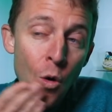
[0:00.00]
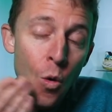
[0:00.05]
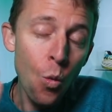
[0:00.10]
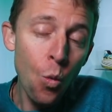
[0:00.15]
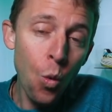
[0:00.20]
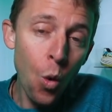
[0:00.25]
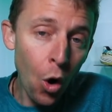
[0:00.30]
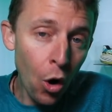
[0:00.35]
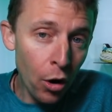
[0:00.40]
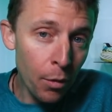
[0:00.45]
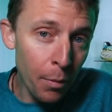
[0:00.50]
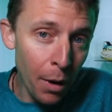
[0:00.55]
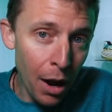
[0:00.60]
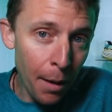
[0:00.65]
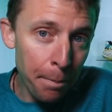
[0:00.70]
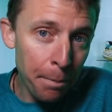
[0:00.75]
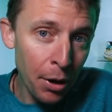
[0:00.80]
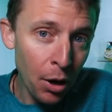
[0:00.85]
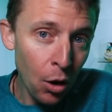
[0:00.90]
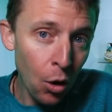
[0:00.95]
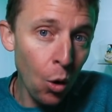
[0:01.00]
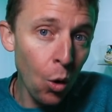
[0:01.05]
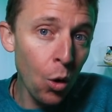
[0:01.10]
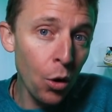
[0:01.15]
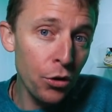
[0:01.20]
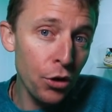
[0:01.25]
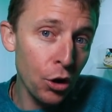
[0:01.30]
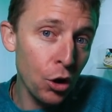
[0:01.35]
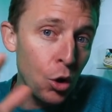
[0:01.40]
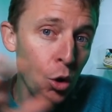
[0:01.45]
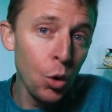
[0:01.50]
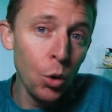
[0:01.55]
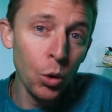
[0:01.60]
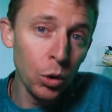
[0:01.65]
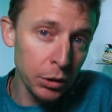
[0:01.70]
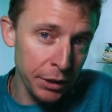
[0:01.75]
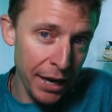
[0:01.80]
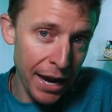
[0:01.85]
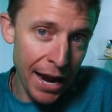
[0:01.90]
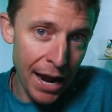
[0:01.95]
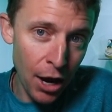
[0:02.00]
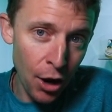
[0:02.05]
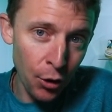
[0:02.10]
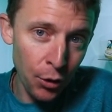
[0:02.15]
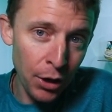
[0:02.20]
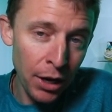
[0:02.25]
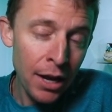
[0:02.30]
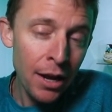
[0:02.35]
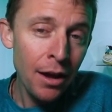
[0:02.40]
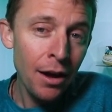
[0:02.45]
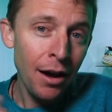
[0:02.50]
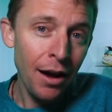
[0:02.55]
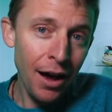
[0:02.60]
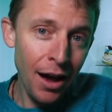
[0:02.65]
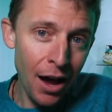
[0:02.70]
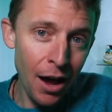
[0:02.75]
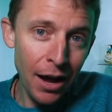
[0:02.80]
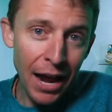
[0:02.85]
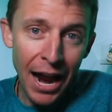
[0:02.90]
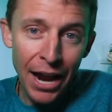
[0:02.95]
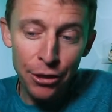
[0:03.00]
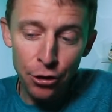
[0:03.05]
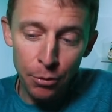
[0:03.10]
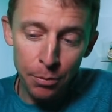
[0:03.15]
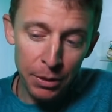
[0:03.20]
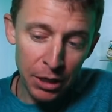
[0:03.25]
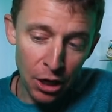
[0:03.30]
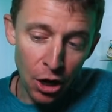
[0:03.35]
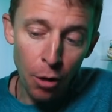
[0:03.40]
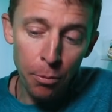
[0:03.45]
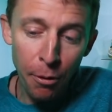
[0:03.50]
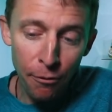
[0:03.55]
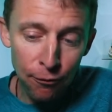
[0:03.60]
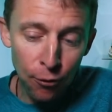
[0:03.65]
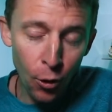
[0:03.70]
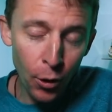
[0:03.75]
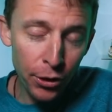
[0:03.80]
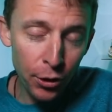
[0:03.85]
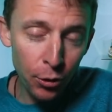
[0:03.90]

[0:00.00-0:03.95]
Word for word: warm-up or the cool-down, uh, either, you know, before